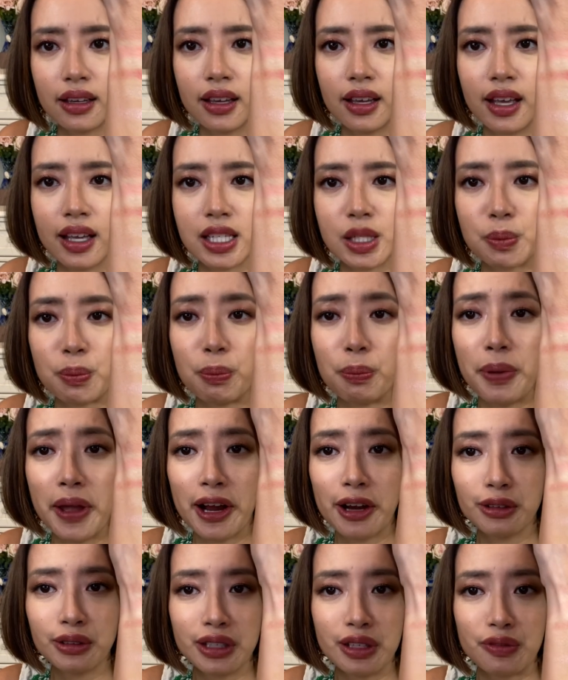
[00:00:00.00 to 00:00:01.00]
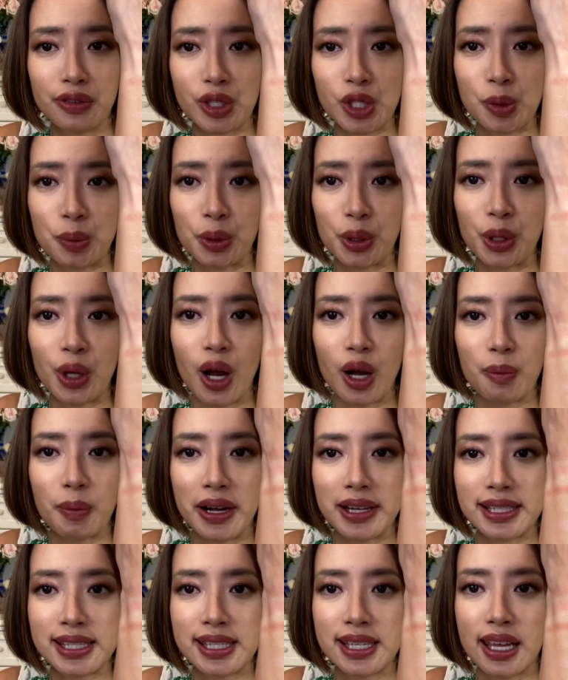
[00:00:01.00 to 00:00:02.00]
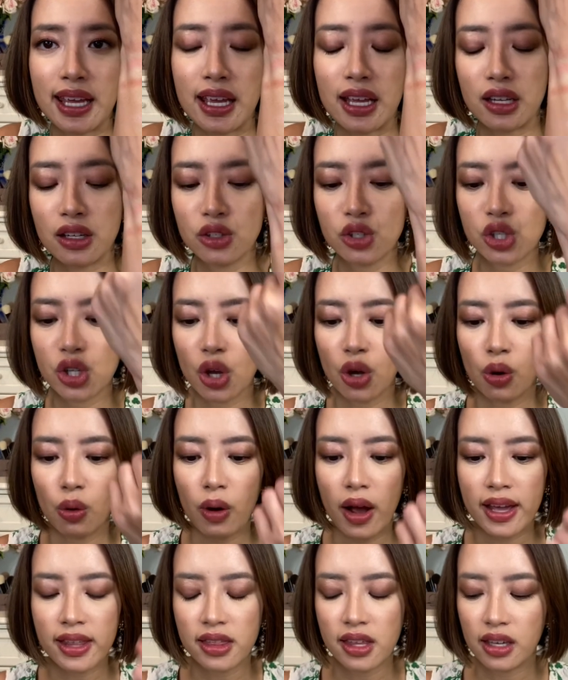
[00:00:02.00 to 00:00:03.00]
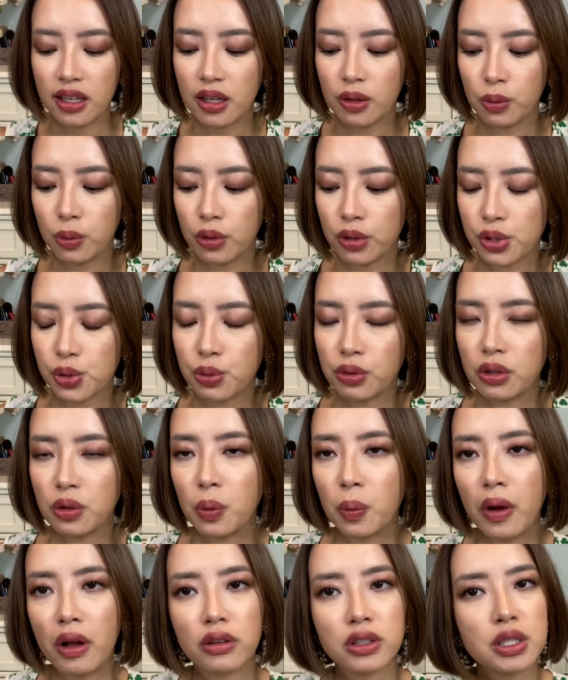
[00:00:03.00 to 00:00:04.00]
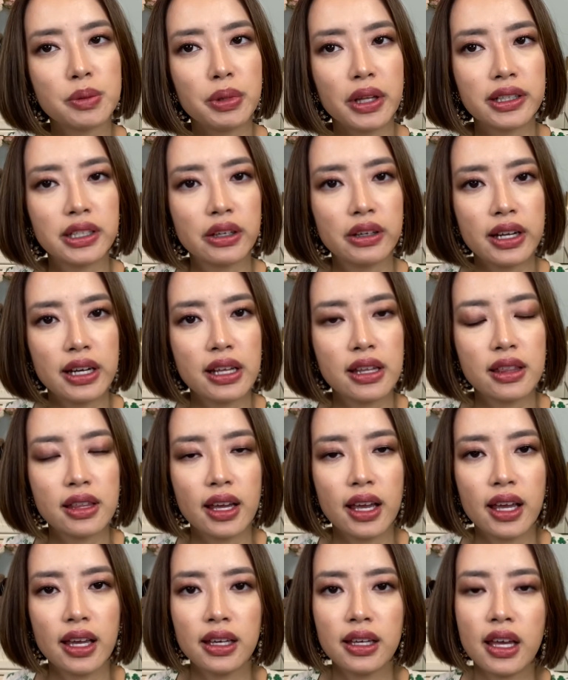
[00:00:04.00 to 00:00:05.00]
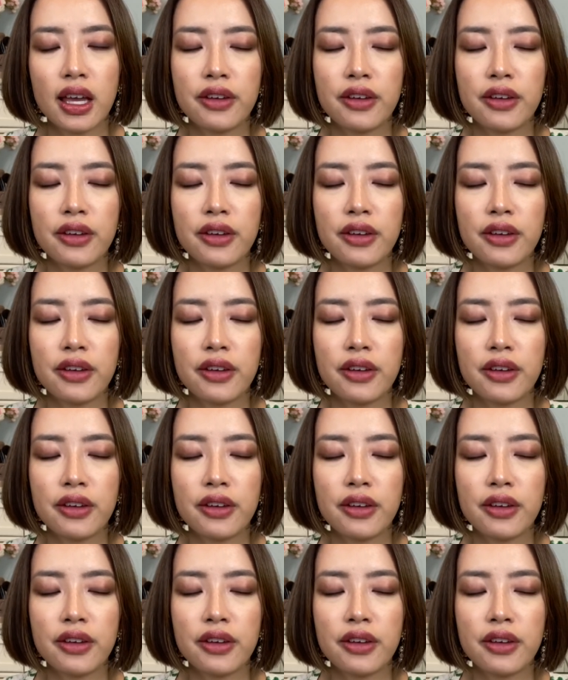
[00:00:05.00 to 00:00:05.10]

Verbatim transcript: it's barely visible on my skin so I think it works really well to blend out anything.